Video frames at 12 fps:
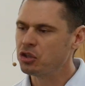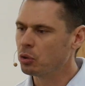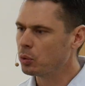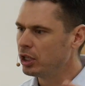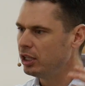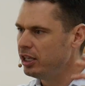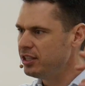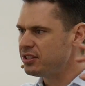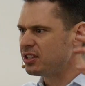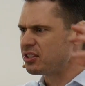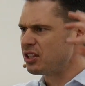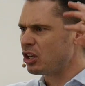to
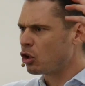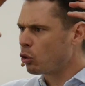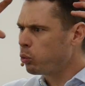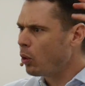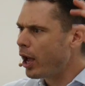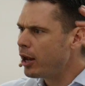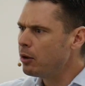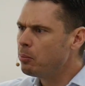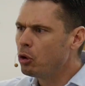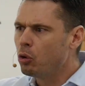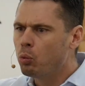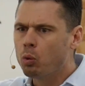release this
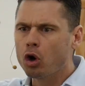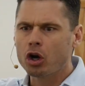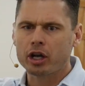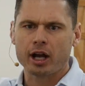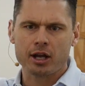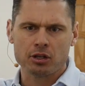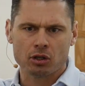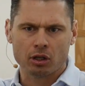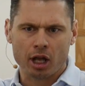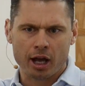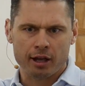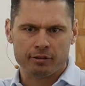incredible work on your
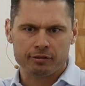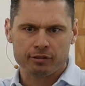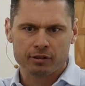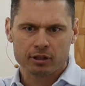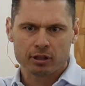life.